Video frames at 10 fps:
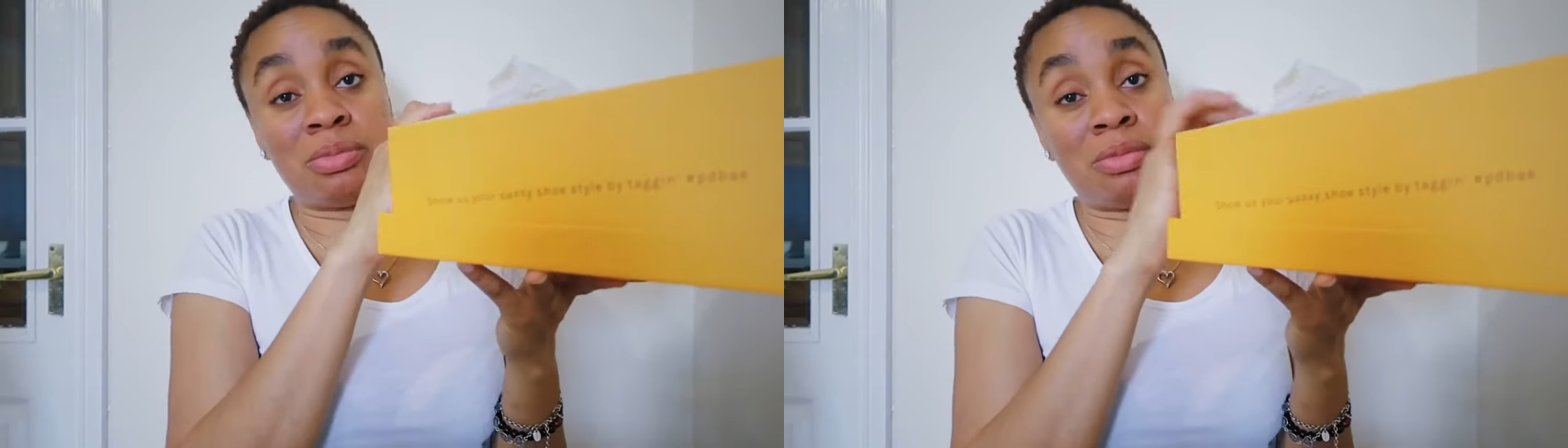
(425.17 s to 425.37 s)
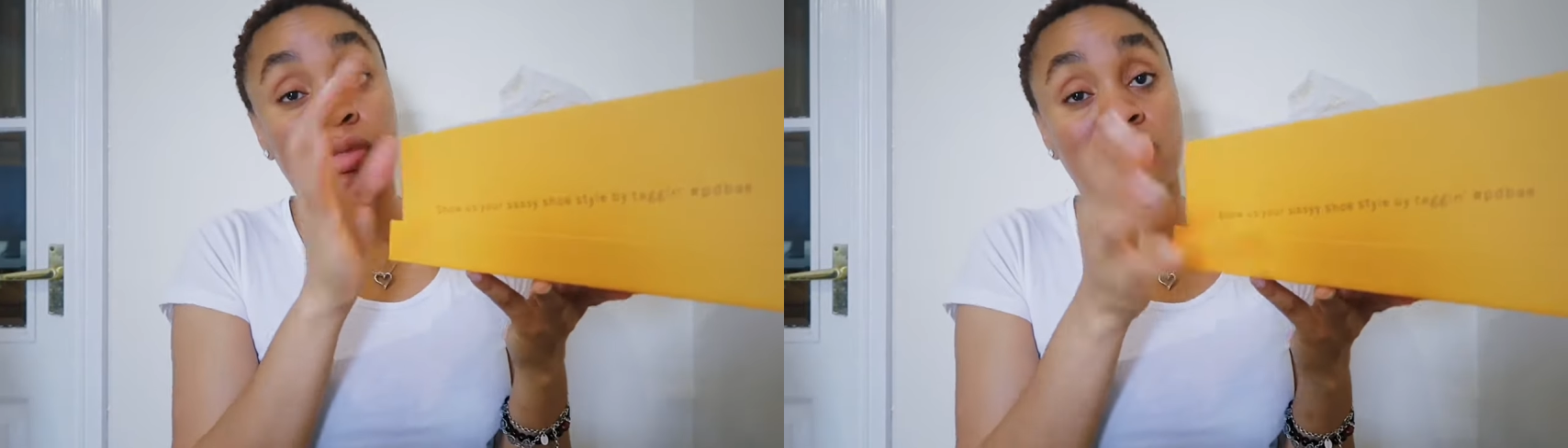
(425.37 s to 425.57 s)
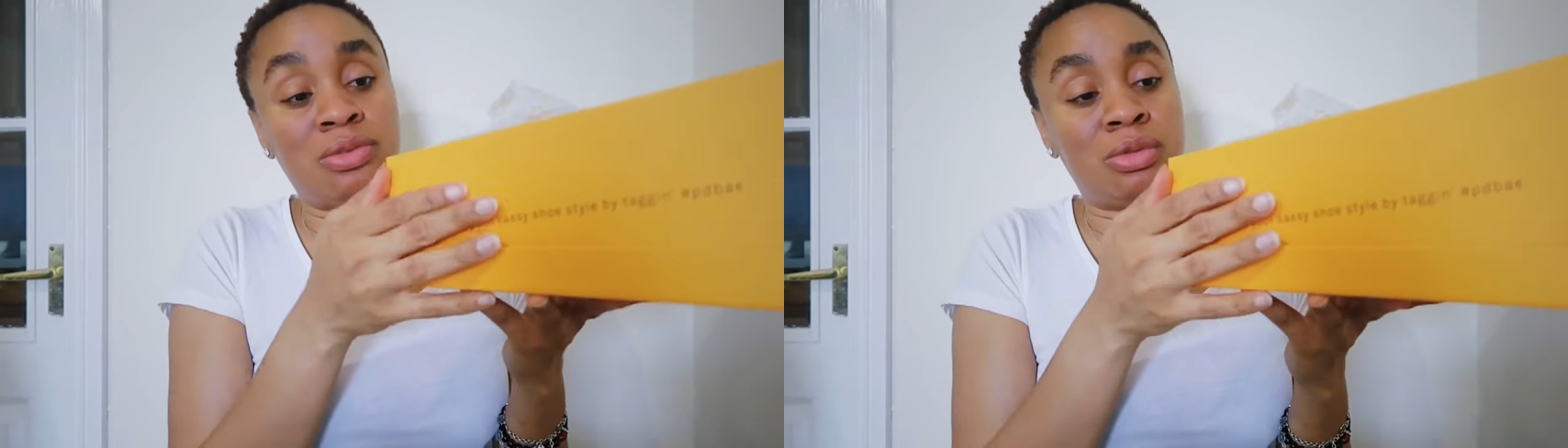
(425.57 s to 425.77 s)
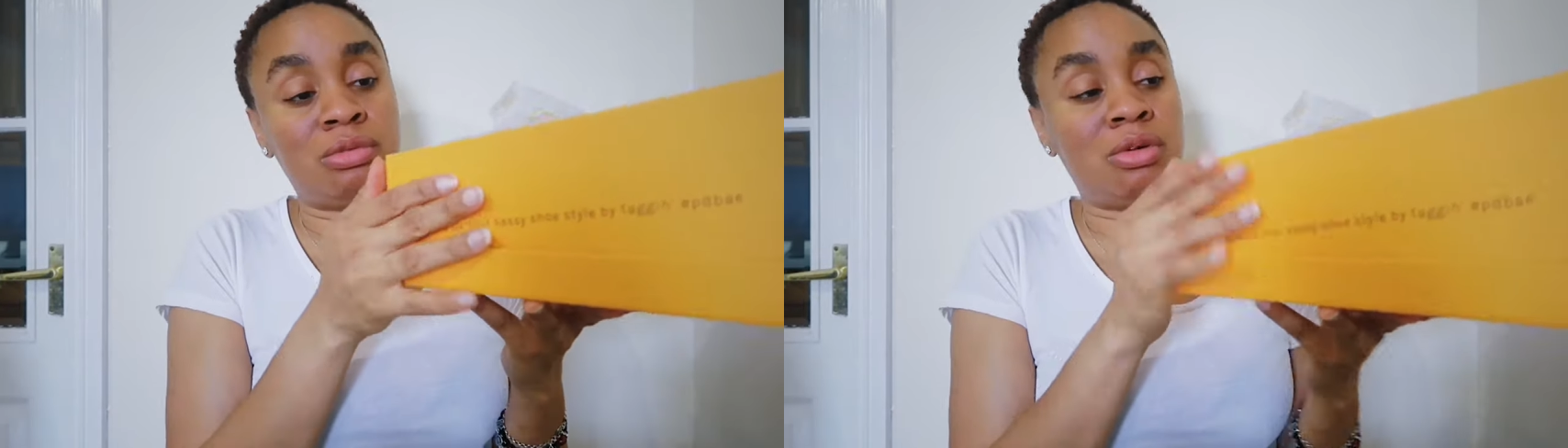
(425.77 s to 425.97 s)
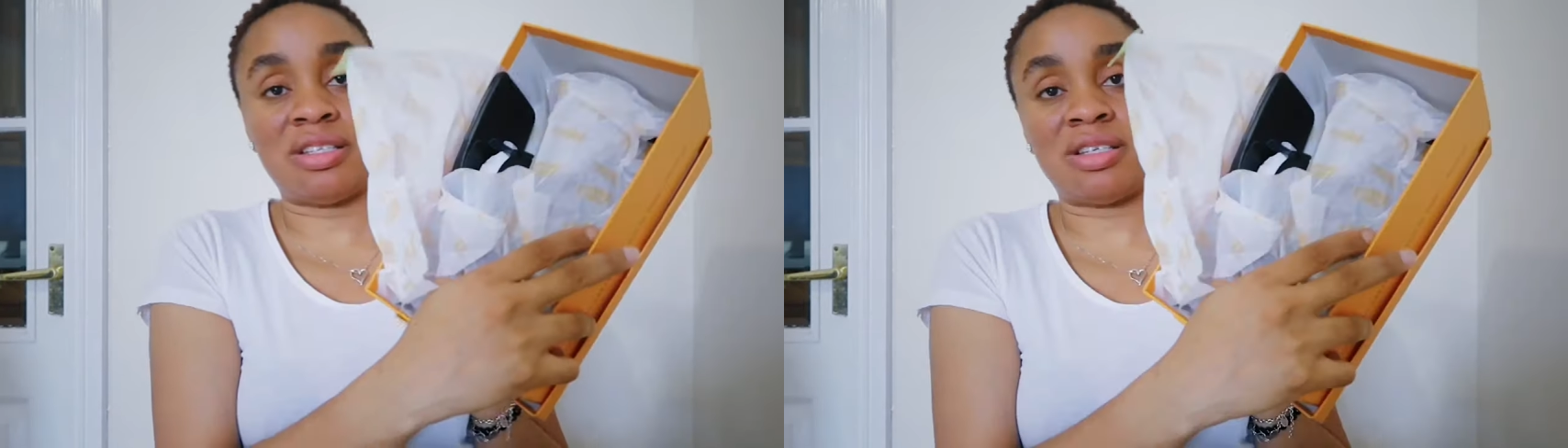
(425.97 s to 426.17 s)
beautiful.
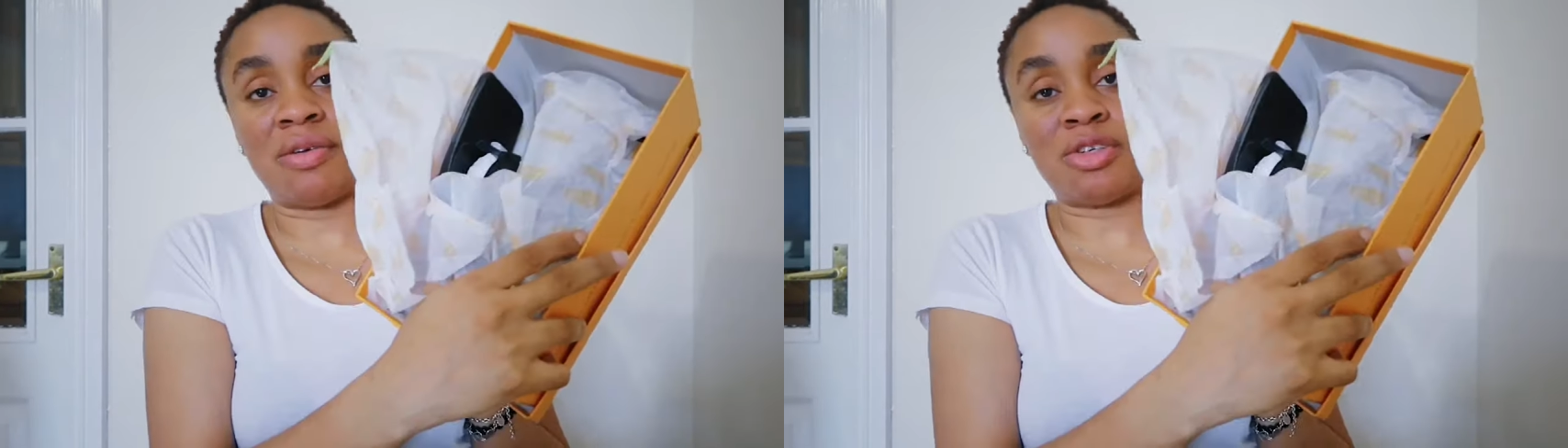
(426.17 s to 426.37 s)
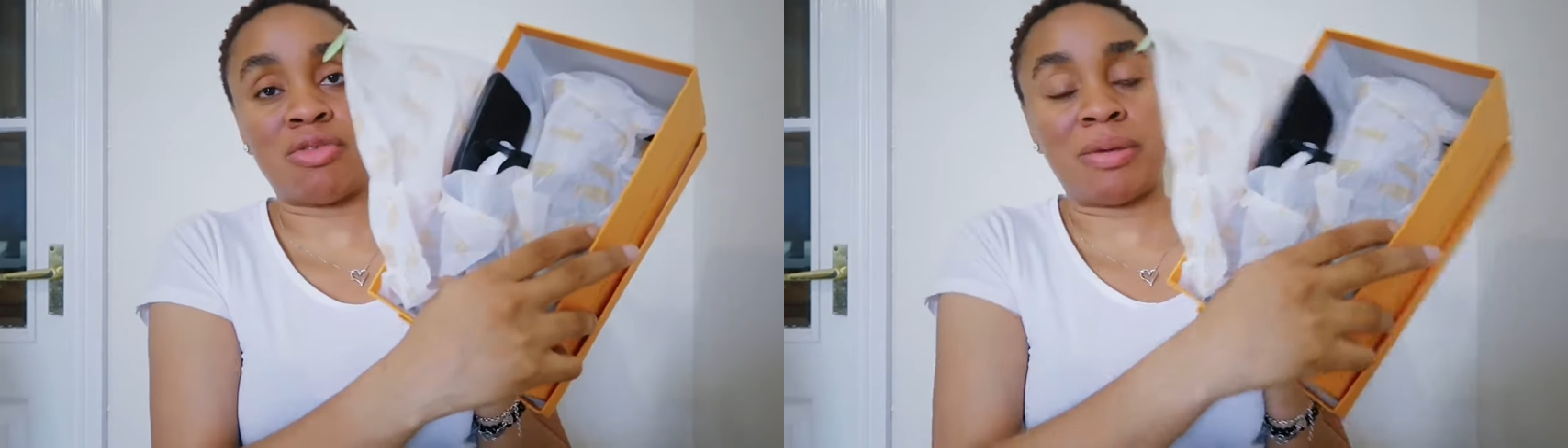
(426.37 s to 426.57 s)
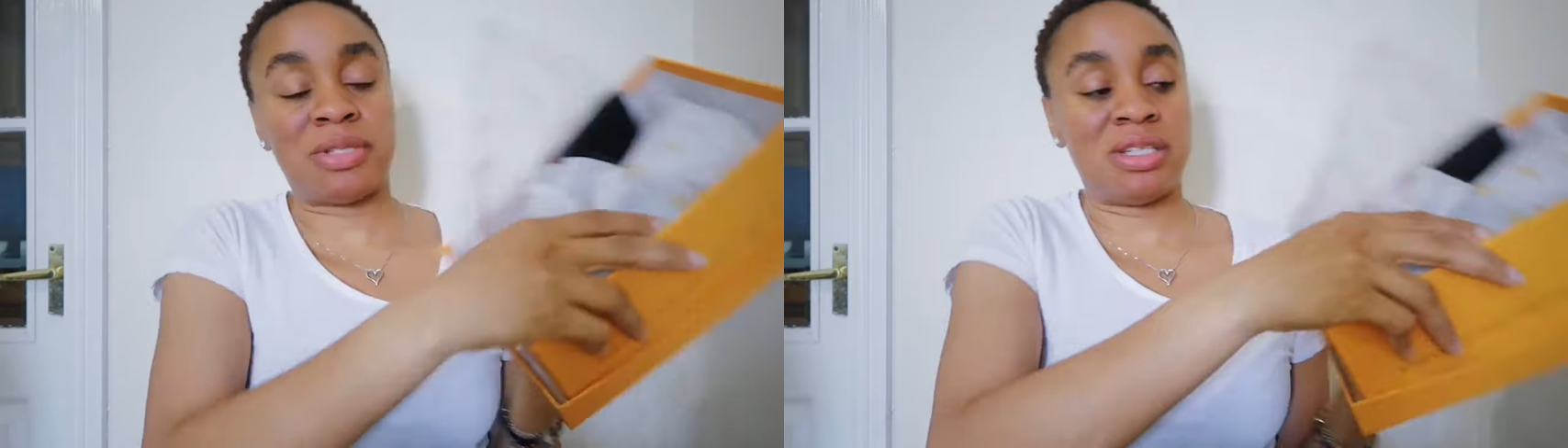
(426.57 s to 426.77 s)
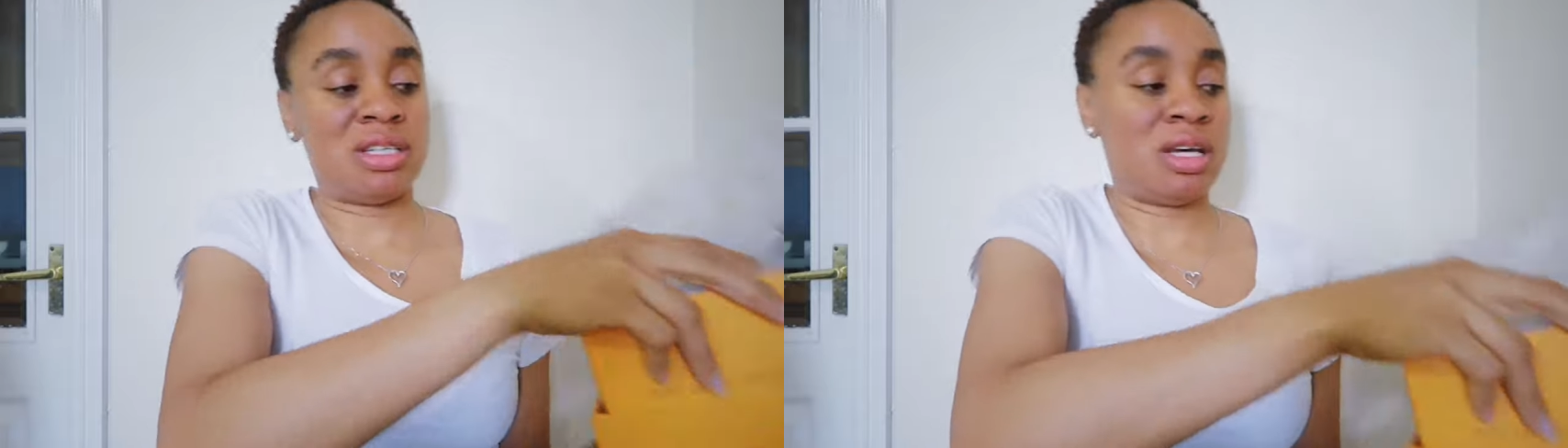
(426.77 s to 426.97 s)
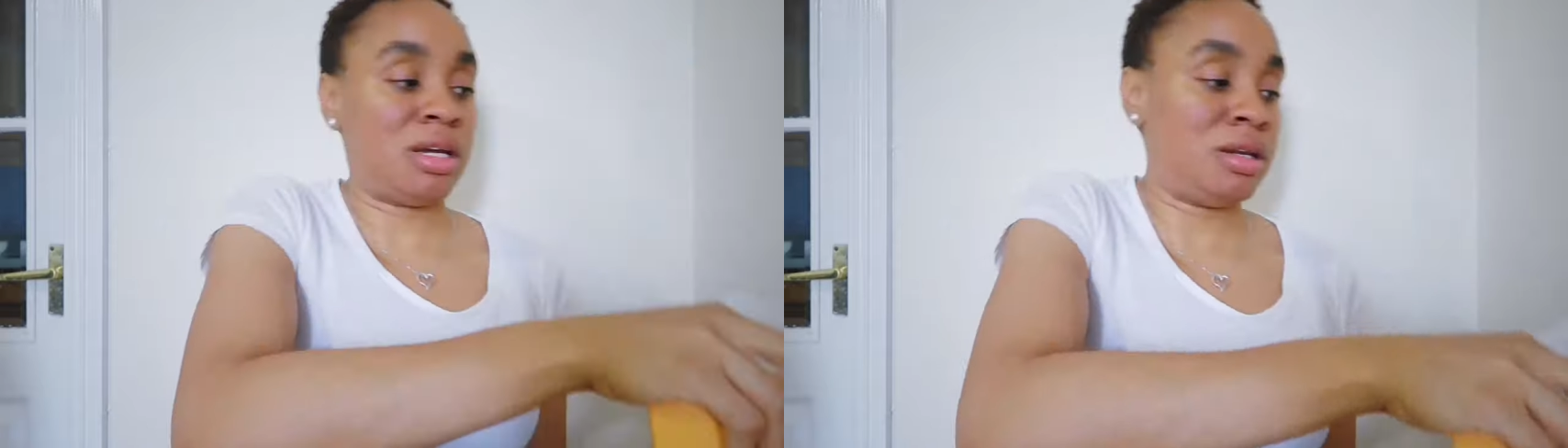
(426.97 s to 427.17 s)
This is how it's wrapped
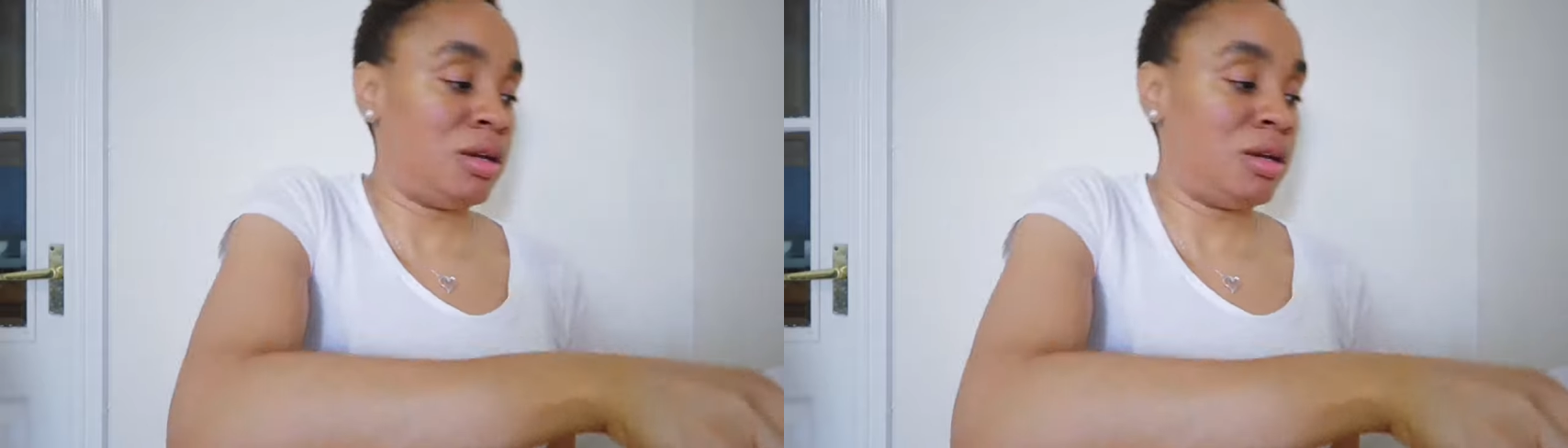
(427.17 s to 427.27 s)
inside.